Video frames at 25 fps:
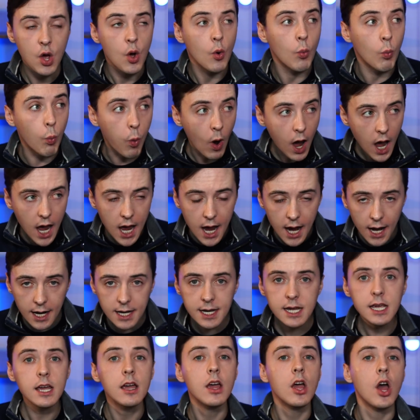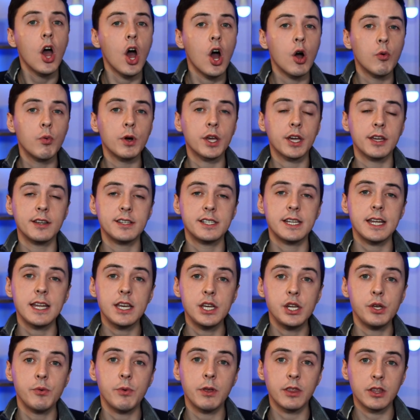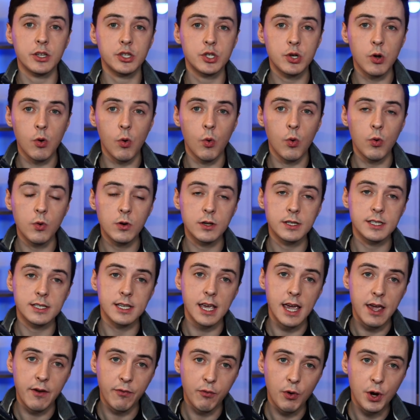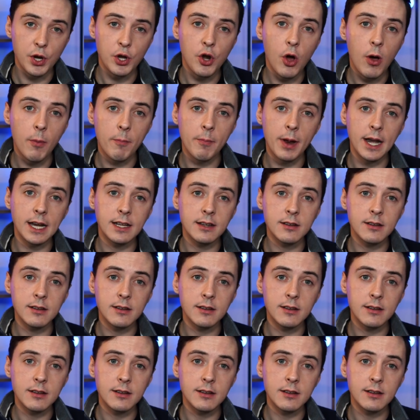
Why are we continuing the talks if we're not